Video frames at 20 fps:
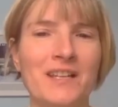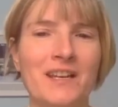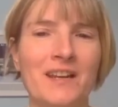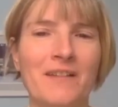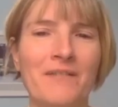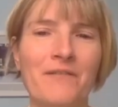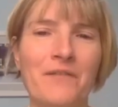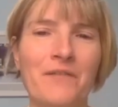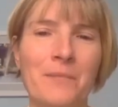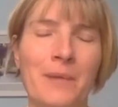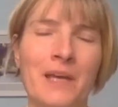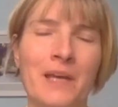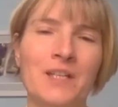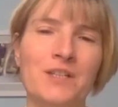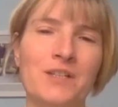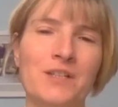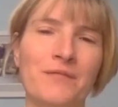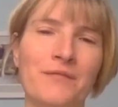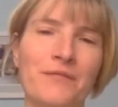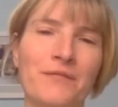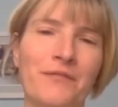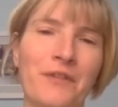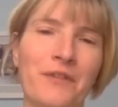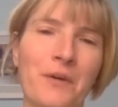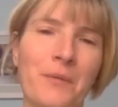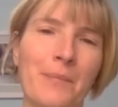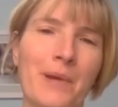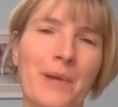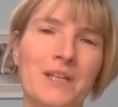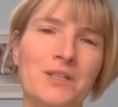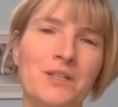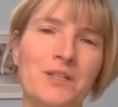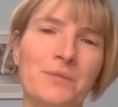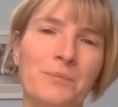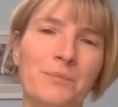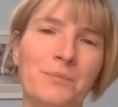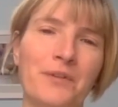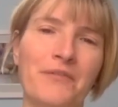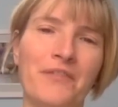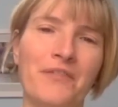and information from
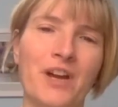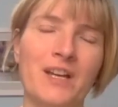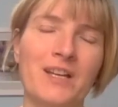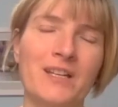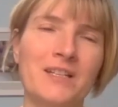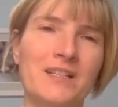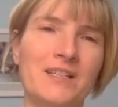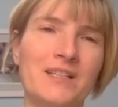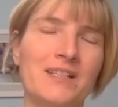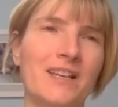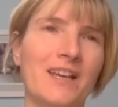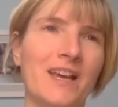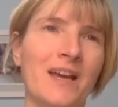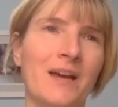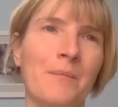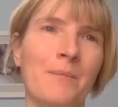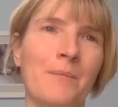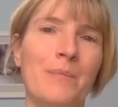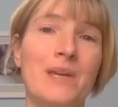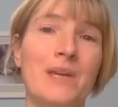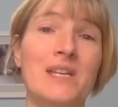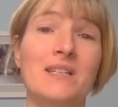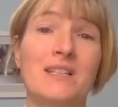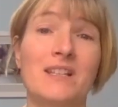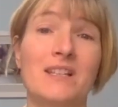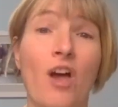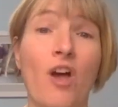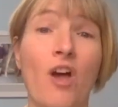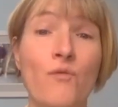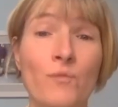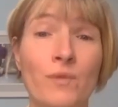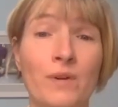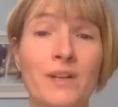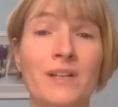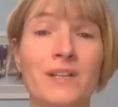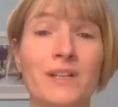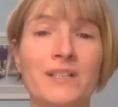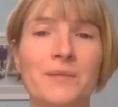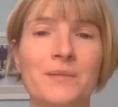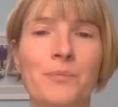pension providers can be slow,
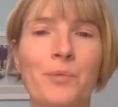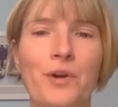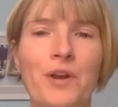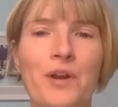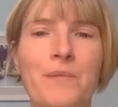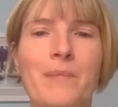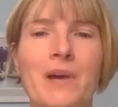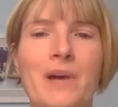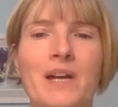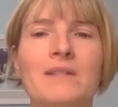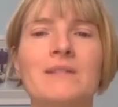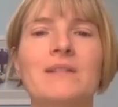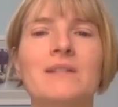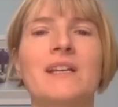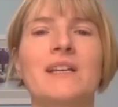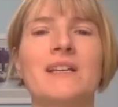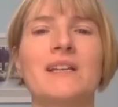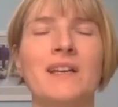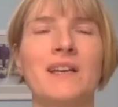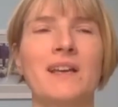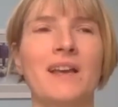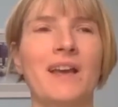to put it mildly.